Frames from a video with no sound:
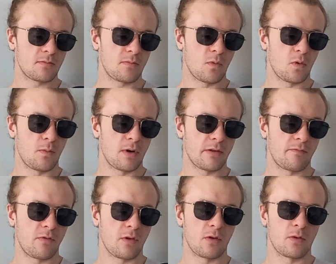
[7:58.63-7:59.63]
more blood
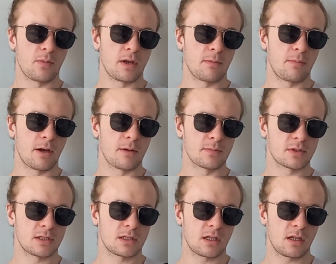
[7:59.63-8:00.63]
flow, better
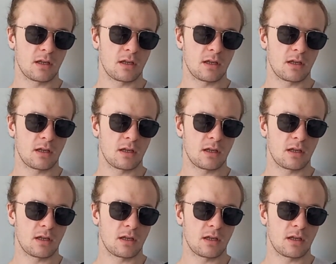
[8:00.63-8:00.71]
pumps.